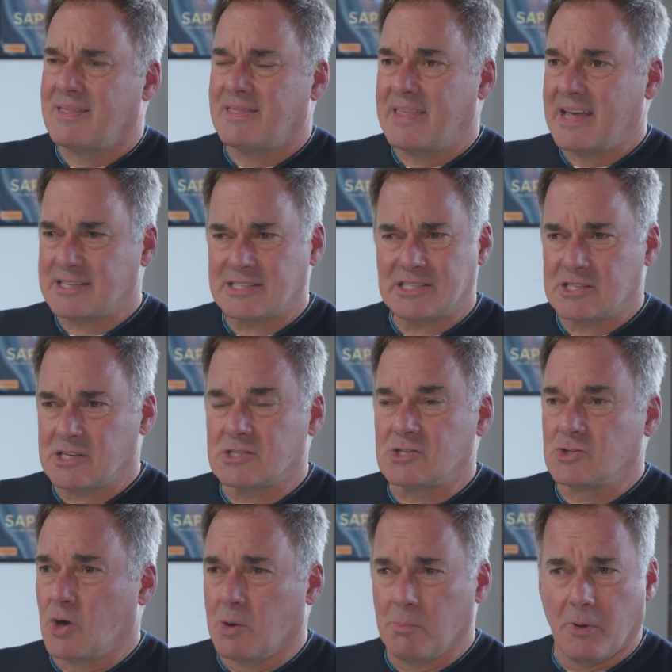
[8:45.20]
That's
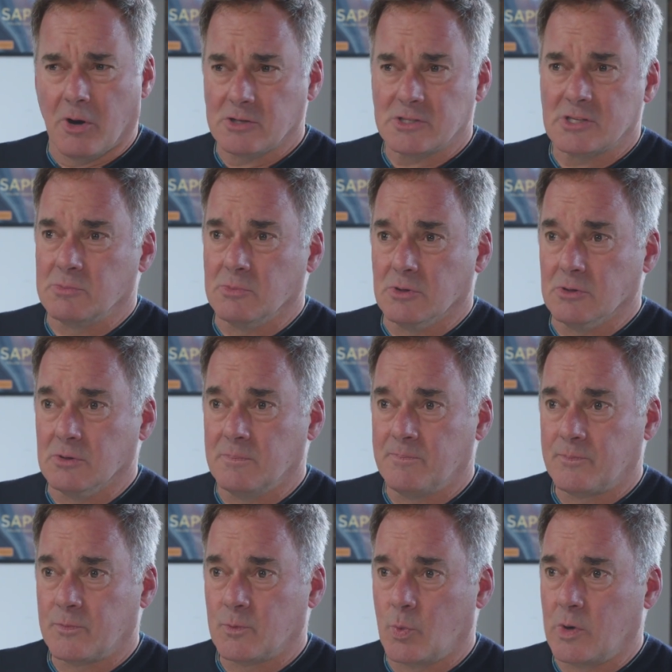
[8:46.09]
just not possible
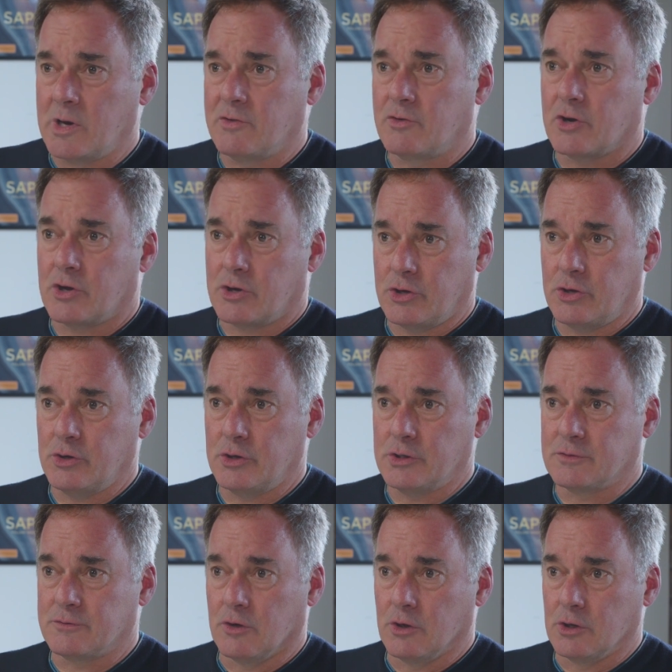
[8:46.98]
when you've got a
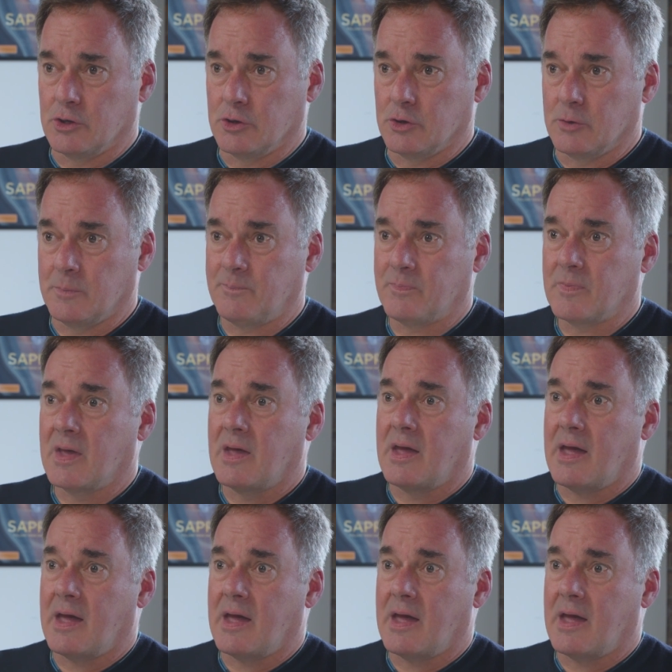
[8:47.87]
huge volume